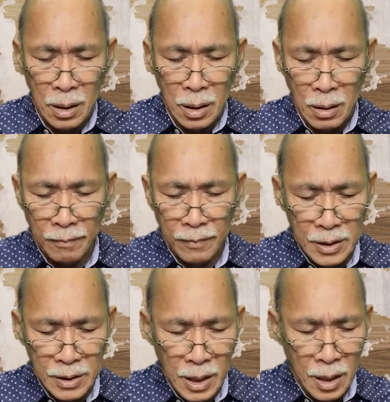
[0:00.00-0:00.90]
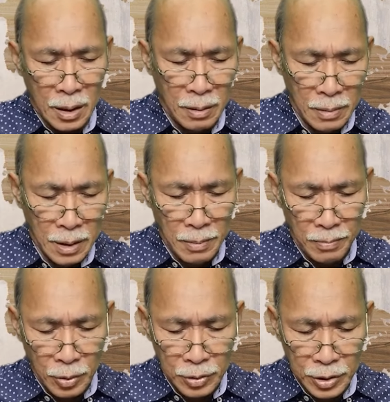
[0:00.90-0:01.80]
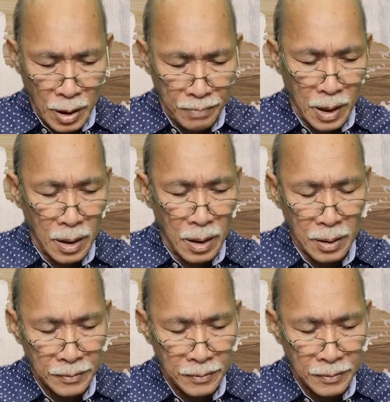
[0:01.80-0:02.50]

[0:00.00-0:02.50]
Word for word: a verse here in Hebrews chapter